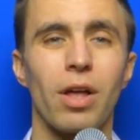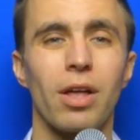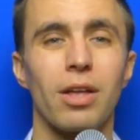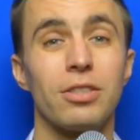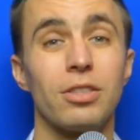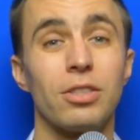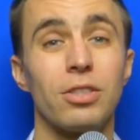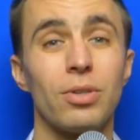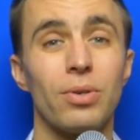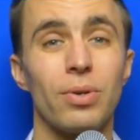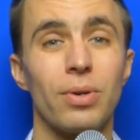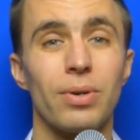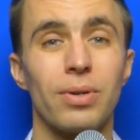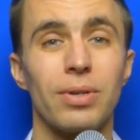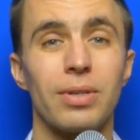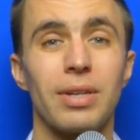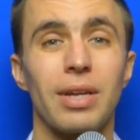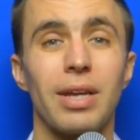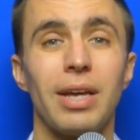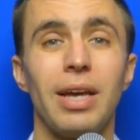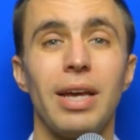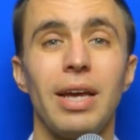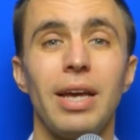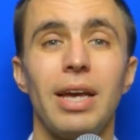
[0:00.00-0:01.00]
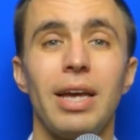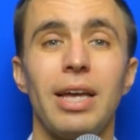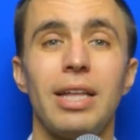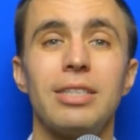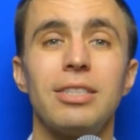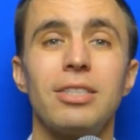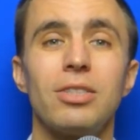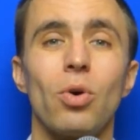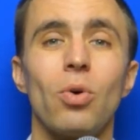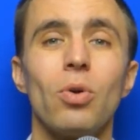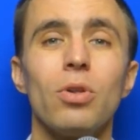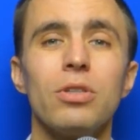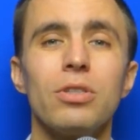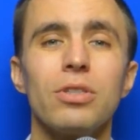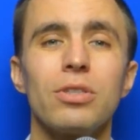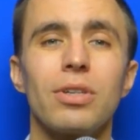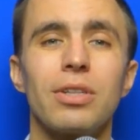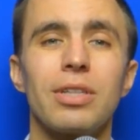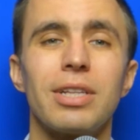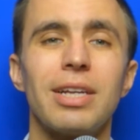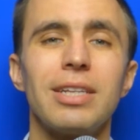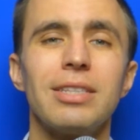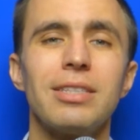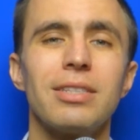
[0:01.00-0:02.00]
Third, it's also
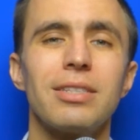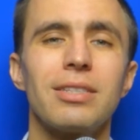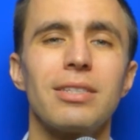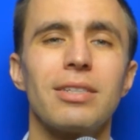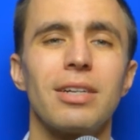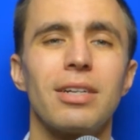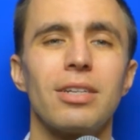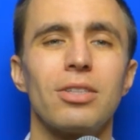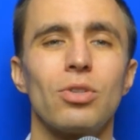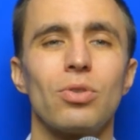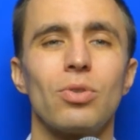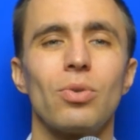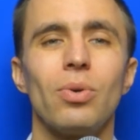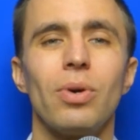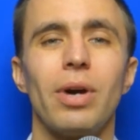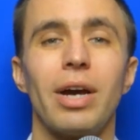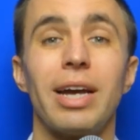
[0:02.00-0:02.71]
necessary to do